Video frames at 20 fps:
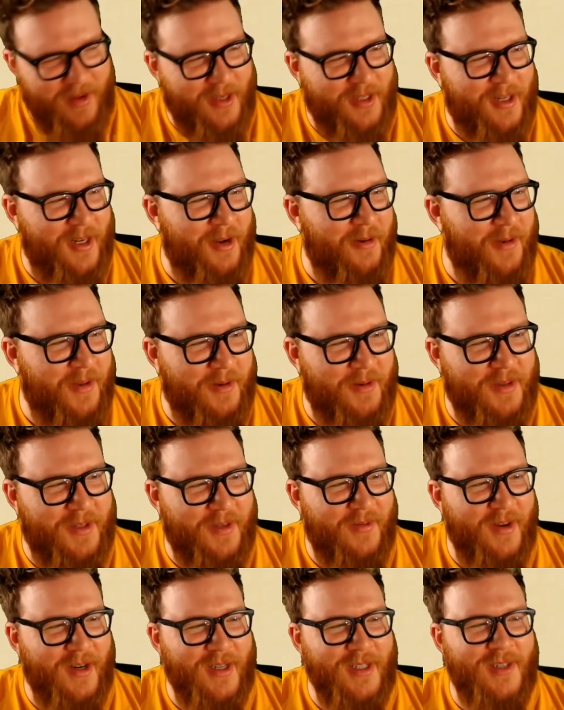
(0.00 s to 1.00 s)
yesterday where there was
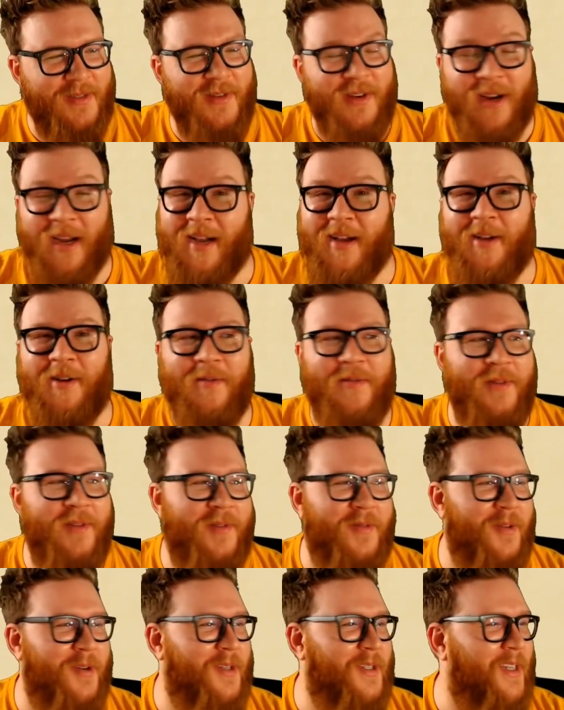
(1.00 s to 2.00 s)
a very severe echo for
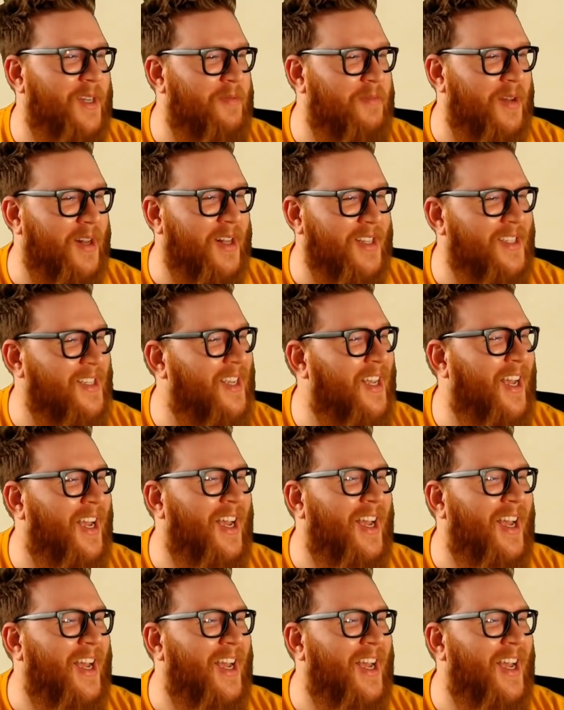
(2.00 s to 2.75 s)
the first 10 minutes.